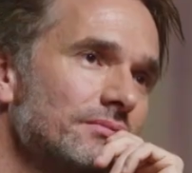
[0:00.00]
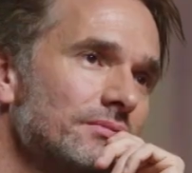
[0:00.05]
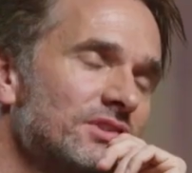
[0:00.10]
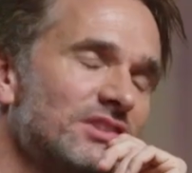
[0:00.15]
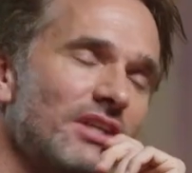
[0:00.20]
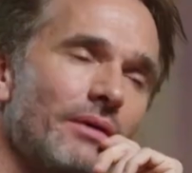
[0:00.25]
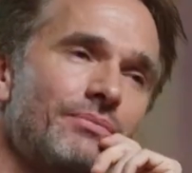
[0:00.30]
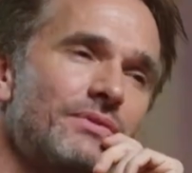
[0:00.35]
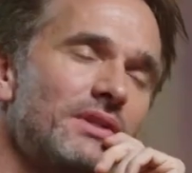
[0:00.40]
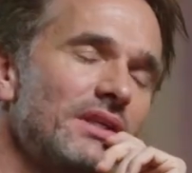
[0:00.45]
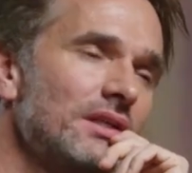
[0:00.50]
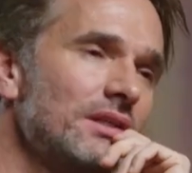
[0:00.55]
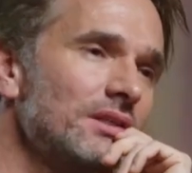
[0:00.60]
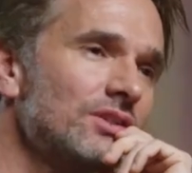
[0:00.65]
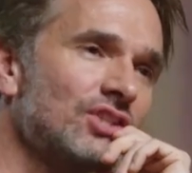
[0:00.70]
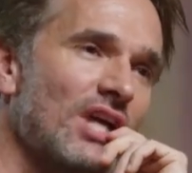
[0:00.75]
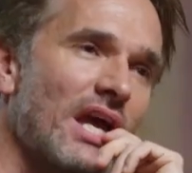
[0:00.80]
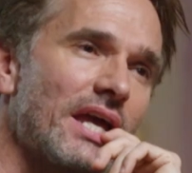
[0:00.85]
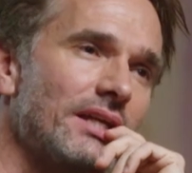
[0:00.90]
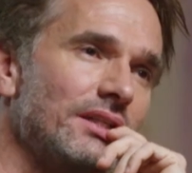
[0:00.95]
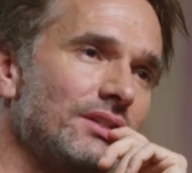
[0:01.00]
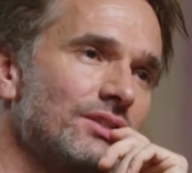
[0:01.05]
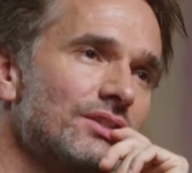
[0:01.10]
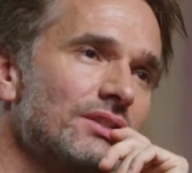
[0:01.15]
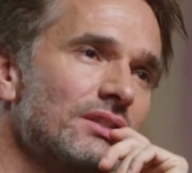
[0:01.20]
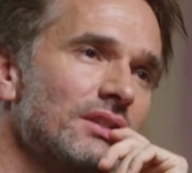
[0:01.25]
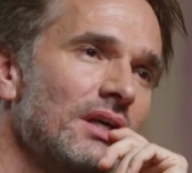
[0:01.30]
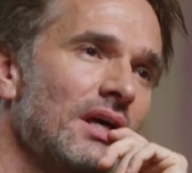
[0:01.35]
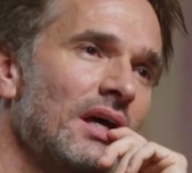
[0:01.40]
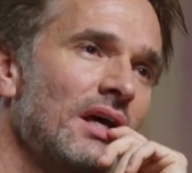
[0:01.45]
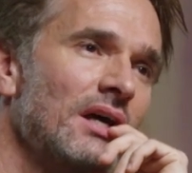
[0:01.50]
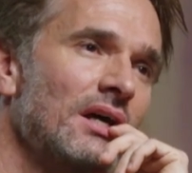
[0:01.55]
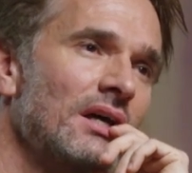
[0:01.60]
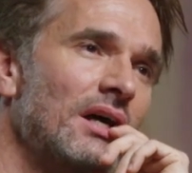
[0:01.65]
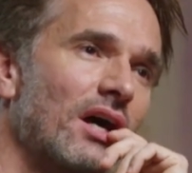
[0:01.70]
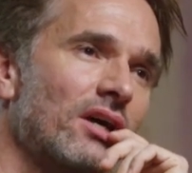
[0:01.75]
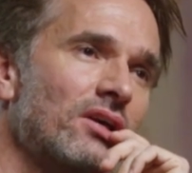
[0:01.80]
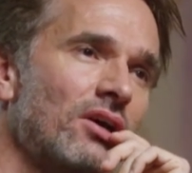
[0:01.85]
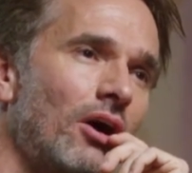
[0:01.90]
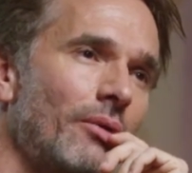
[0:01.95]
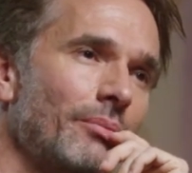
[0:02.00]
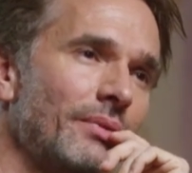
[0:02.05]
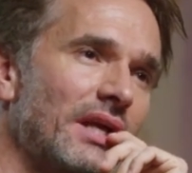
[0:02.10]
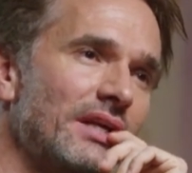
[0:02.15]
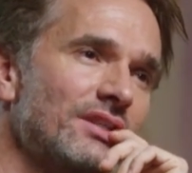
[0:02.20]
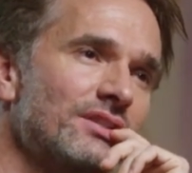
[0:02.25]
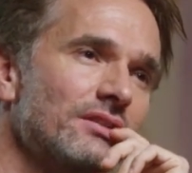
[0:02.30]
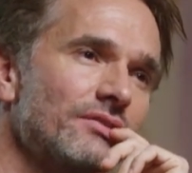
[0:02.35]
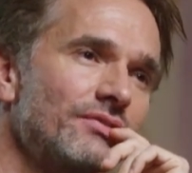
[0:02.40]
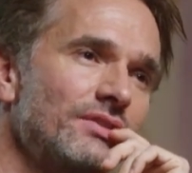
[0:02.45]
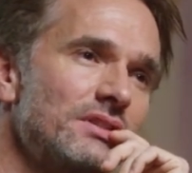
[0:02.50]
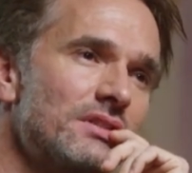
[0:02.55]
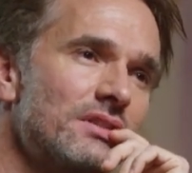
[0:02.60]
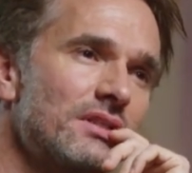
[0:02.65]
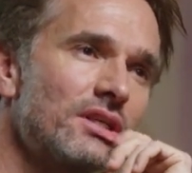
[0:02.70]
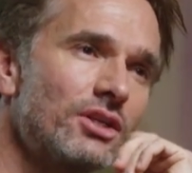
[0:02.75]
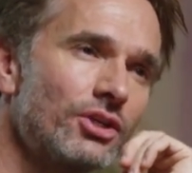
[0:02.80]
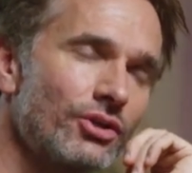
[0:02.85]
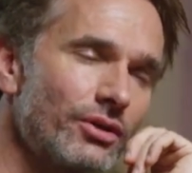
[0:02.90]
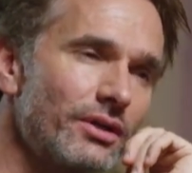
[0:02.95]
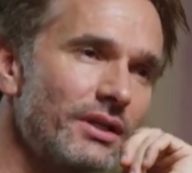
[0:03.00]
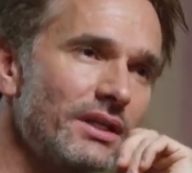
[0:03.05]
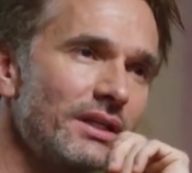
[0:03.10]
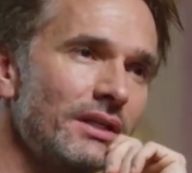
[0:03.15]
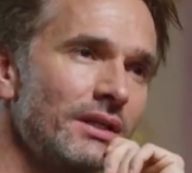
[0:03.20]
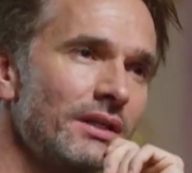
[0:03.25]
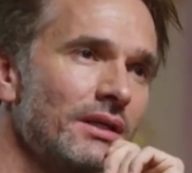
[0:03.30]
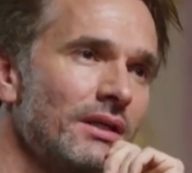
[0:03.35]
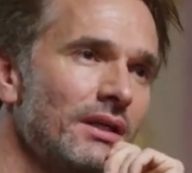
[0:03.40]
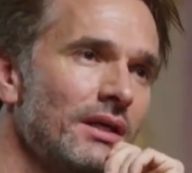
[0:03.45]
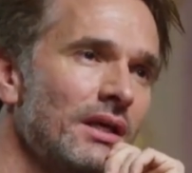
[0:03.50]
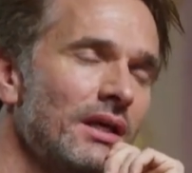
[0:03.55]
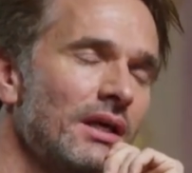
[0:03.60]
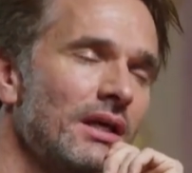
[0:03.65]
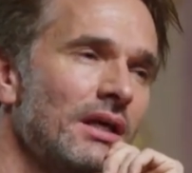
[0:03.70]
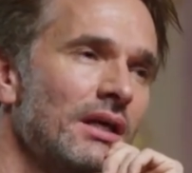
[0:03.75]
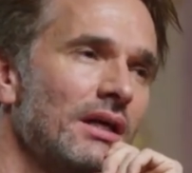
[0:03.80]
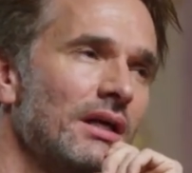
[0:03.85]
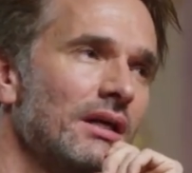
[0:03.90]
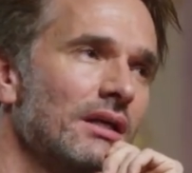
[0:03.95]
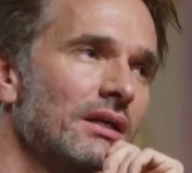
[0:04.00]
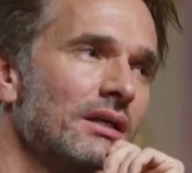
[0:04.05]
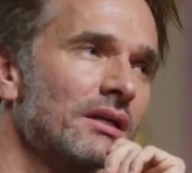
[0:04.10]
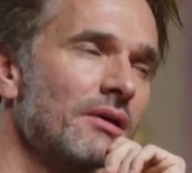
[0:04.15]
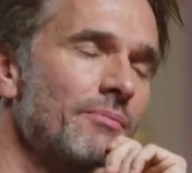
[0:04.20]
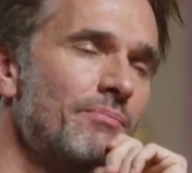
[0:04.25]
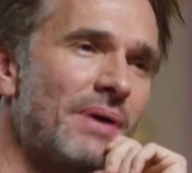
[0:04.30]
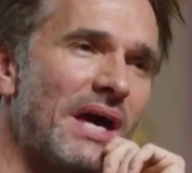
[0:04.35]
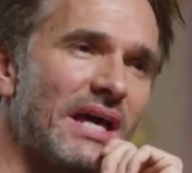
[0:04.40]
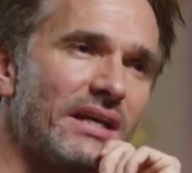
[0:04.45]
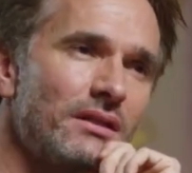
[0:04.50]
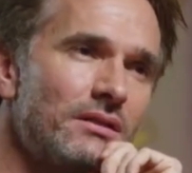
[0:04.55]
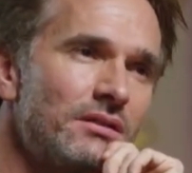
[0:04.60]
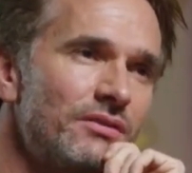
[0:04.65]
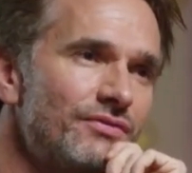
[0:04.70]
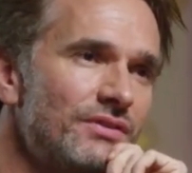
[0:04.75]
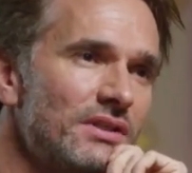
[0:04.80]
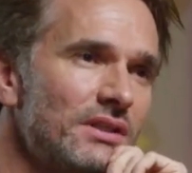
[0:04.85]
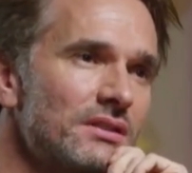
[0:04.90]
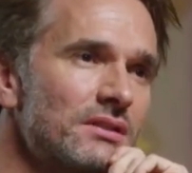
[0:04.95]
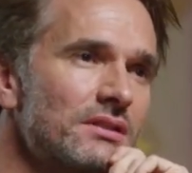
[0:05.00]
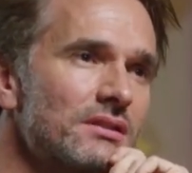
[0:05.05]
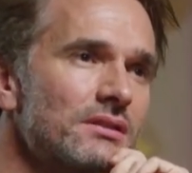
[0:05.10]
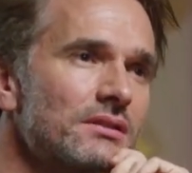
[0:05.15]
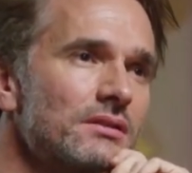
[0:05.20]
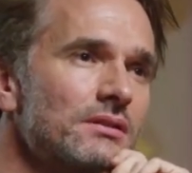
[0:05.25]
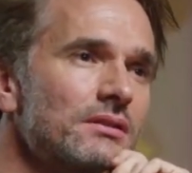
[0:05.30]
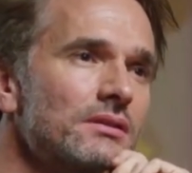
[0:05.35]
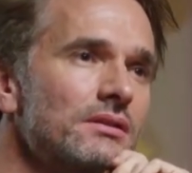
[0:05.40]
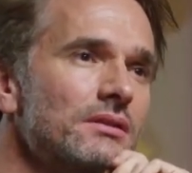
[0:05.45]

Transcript: something changed. A combination of insecurity, competitiveness,